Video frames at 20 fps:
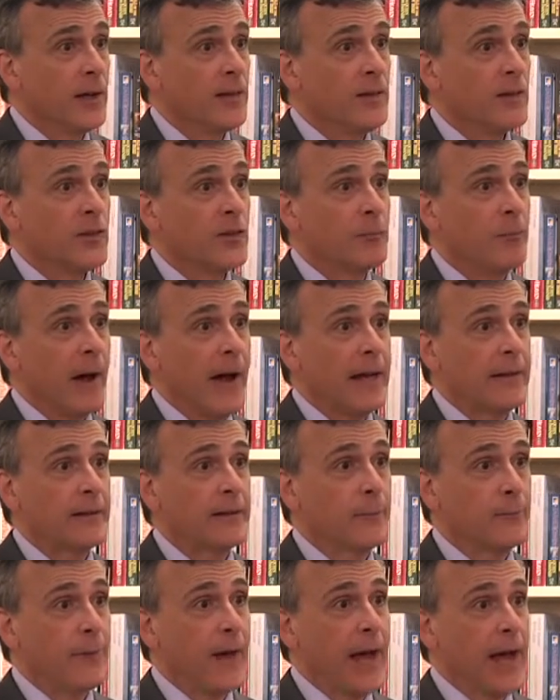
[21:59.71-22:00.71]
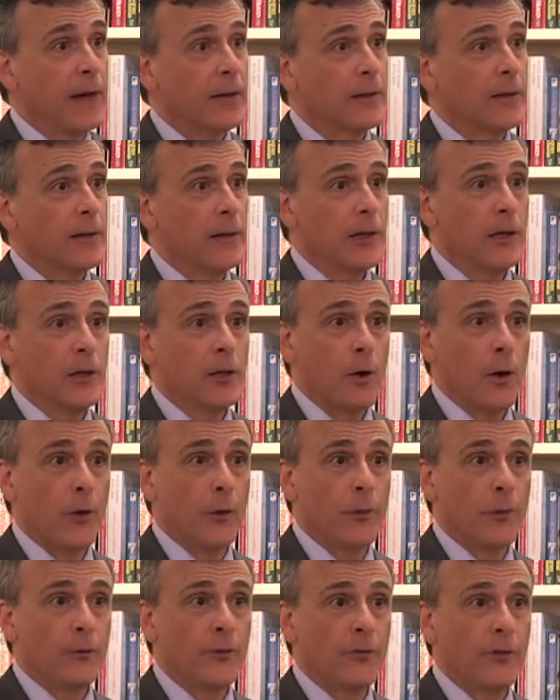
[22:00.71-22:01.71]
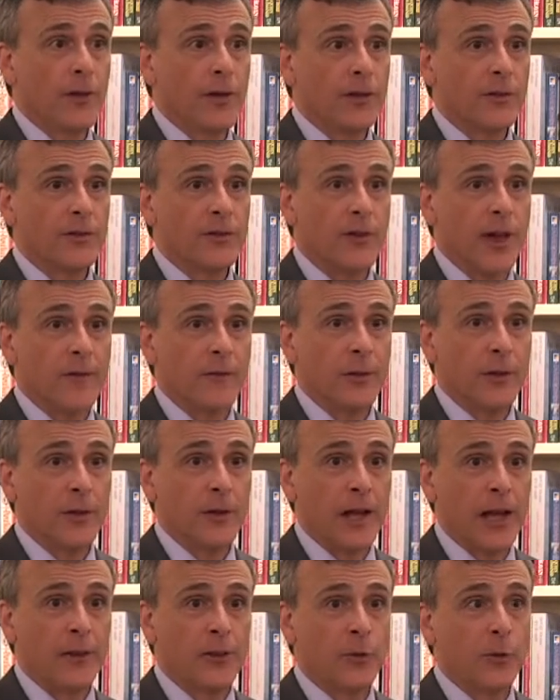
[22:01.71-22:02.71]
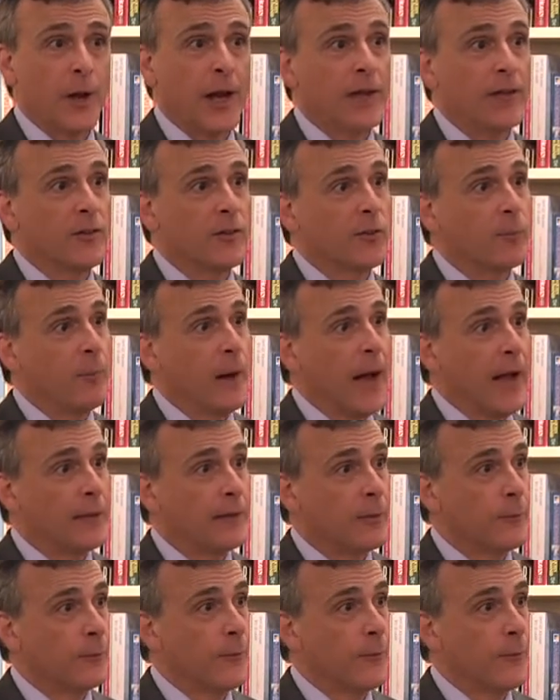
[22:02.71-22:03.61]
despite the fact he'd gone through 6th, 7th, and 8th grade, despite the